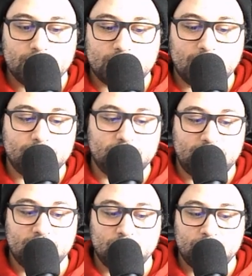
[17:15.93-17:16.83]
come
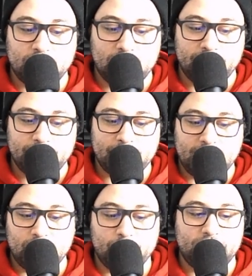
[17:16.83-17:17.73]
together with all of it, but I
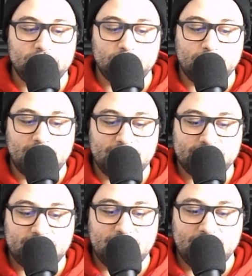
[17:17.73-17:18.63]
hope that you
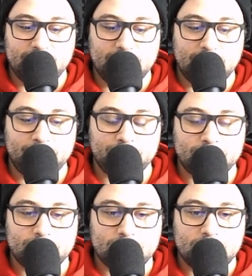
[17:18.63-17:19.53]
guys can um,
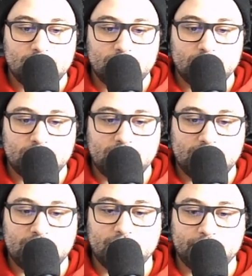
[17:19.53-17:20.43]
can,
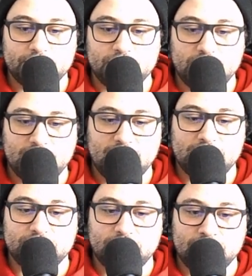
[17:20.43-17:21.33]
can appreciate that
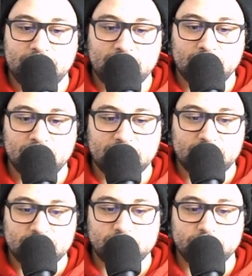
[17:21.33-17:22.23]
and, and take a look at
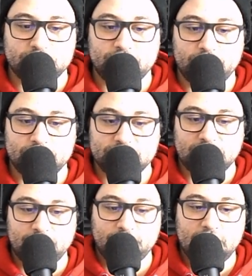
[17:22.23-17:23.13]
the sources for
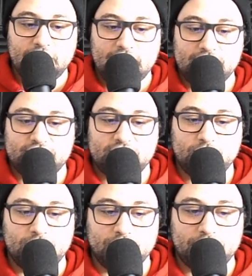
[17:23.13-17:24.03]
yourself and see
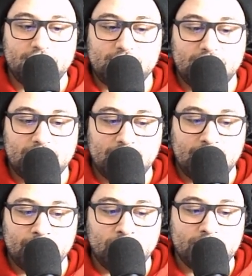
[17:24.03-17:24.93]
what you think. And I,
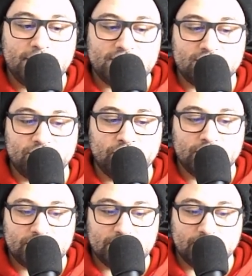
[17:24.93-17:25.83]
I want to make this
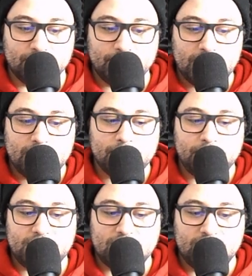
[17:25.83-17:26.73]
very clear,
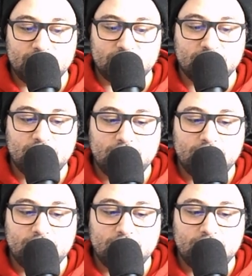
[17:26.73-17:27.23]
because